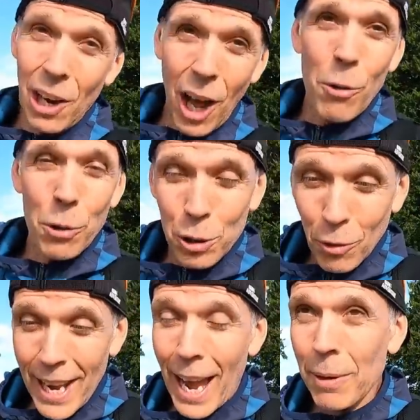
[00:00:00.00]
low
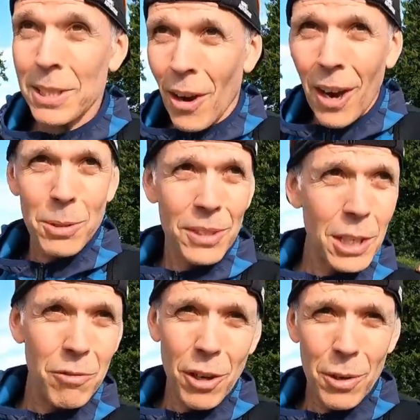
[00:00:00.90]
three hour times
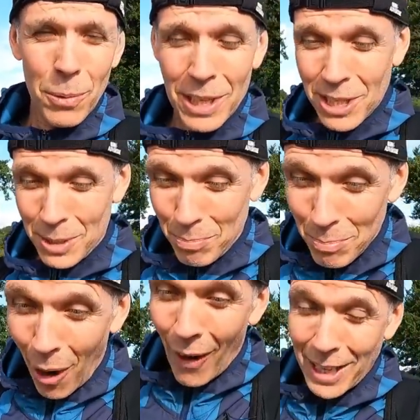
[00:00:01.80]
on this route, which is
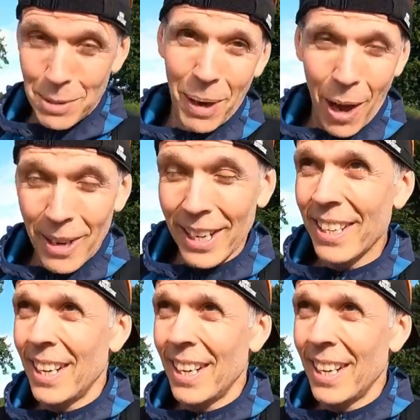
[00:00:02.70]
mind blowing.